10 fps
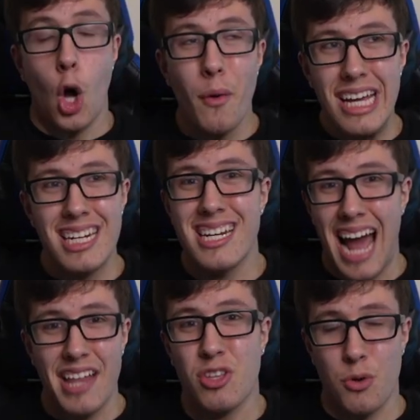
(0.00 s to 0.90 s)
Going into
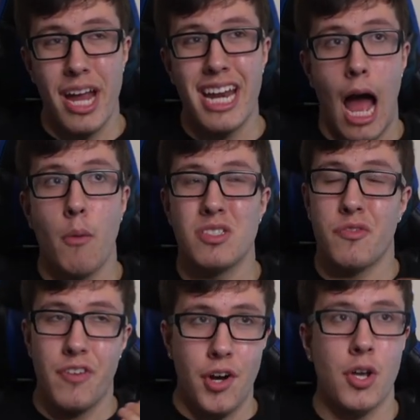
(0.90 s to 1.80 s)
ninth grade, I was
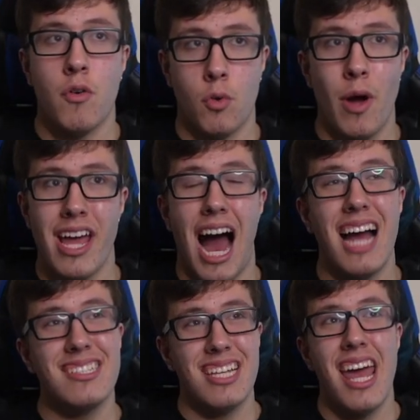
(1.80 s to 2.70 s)
very overweight.
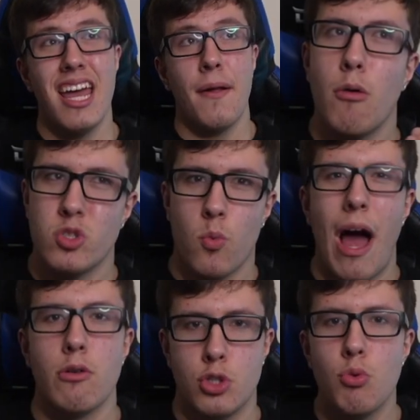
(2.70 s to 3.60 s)
I'd say I was
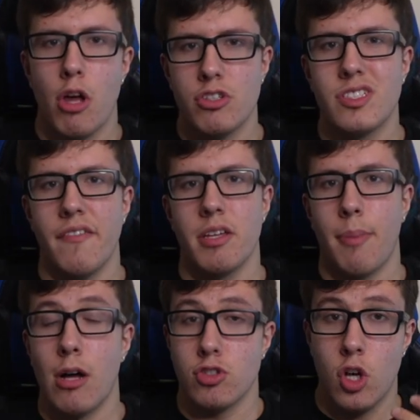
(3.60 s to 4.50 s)
around two hundred seventy
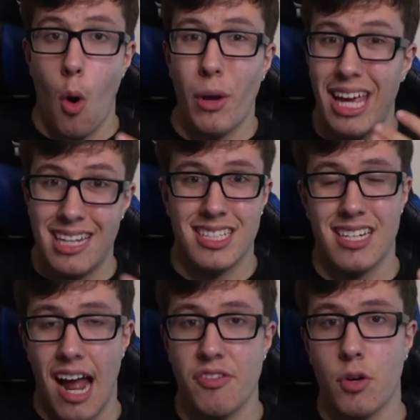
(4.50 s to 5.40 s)
pounds going into
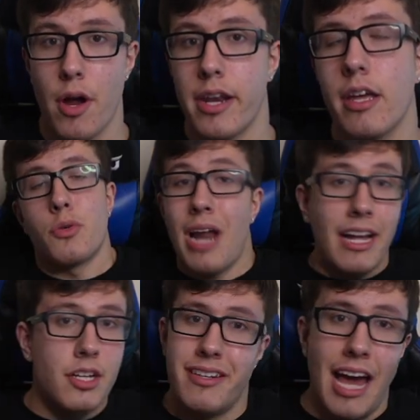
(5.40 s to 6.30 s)
ninth grade. So
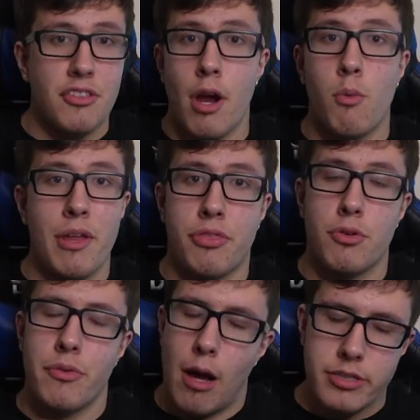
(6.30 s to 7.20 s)
ninth, ninth grade went
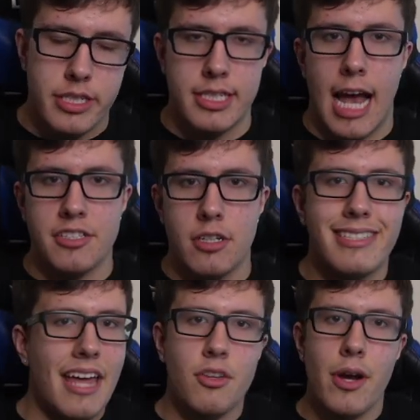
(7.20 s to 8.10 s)
through, that was a disaster.
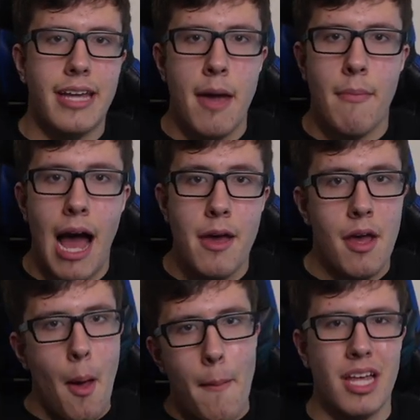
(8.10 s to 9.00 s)
tenth grade came by.
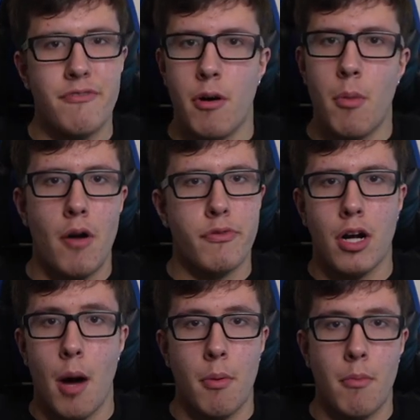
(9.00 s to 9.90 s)
Played football for a
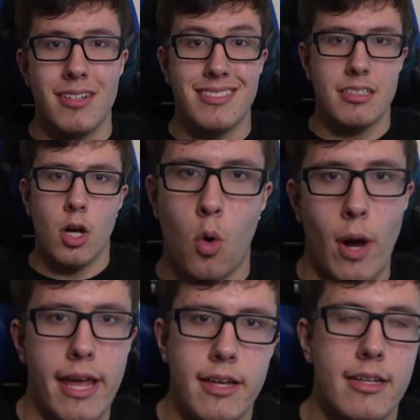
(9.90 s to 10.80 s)
couple months,
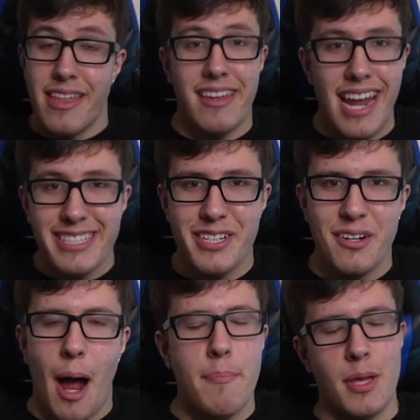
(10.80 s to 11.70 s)
quit. Then the next
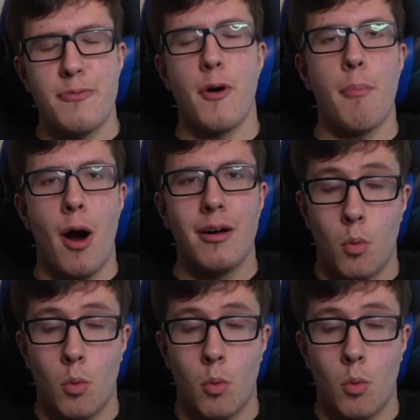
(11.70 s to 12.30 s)
year, I played football.